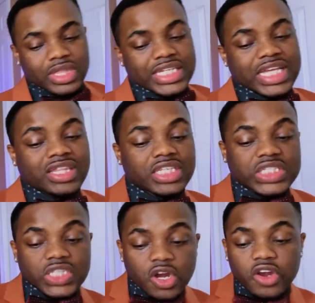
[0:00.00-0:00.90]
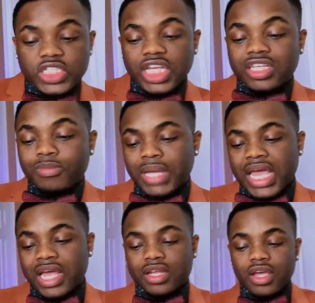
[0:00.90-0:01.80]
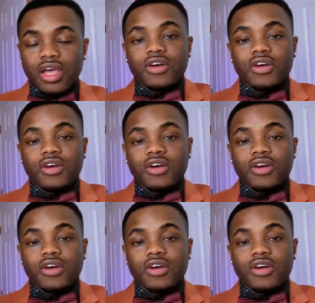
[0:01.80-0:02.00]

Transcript: they said the surge in demand